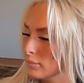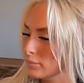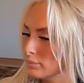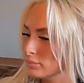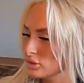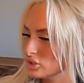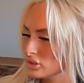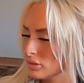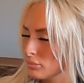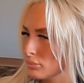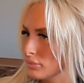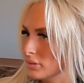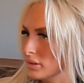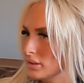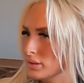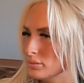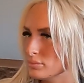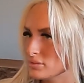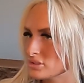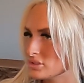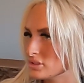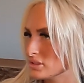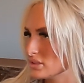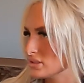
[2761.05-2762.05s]
So it
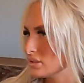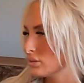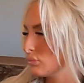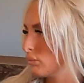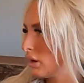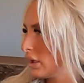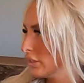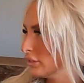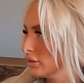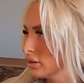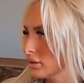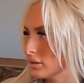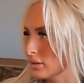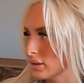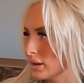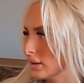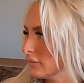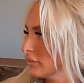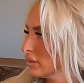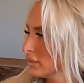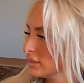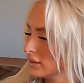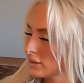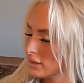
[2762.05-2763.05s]
was just the weather and
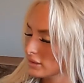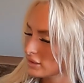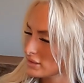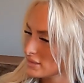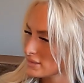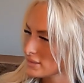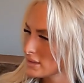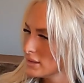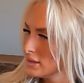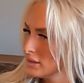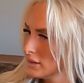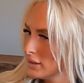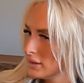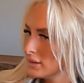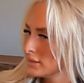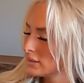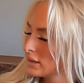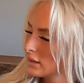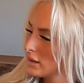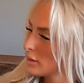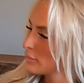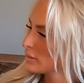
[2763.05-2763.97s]
everything just didn't come